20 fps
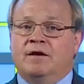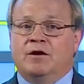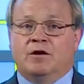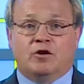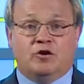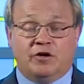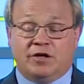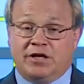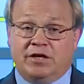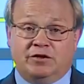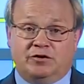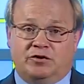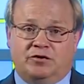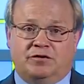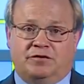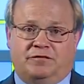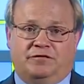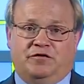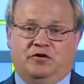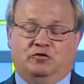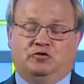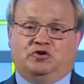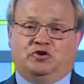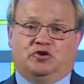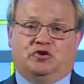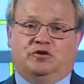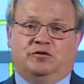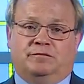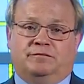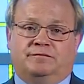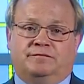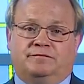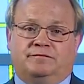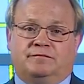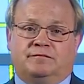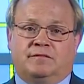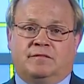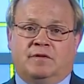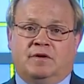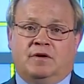Looking to the future,
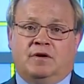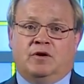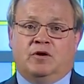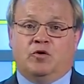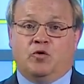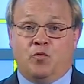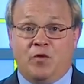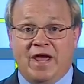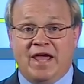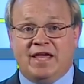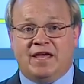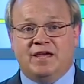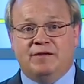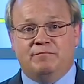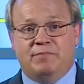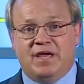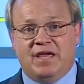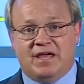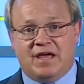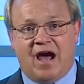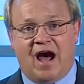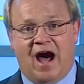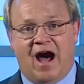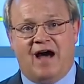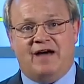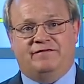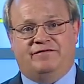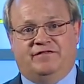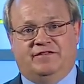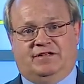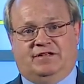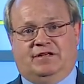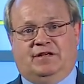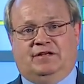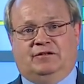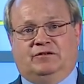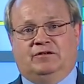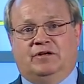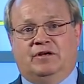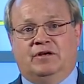we can be
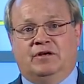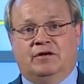confident